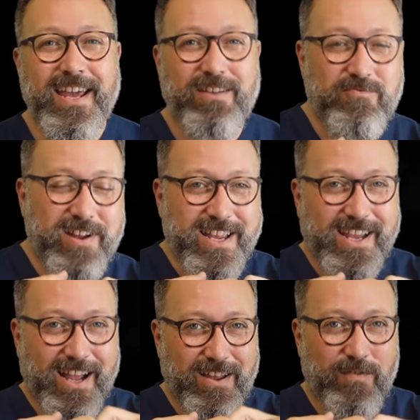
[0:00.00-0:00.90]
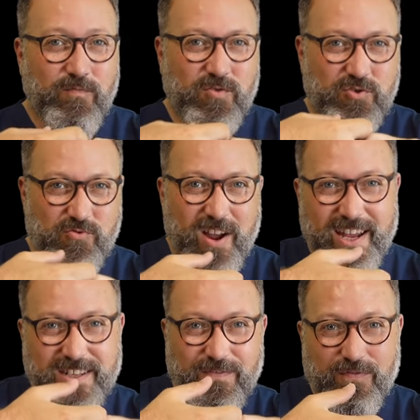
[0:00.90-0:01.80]
It really kind of
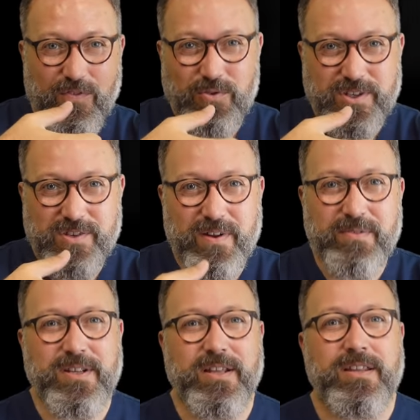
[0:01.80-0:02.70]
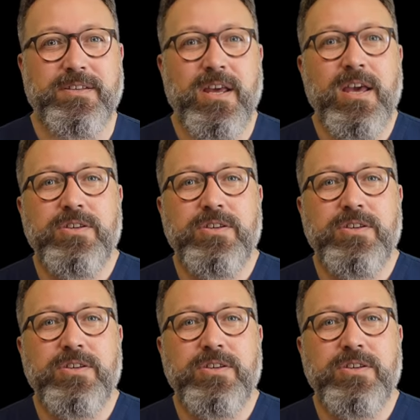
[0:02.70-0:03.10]
dries and forces around it like this.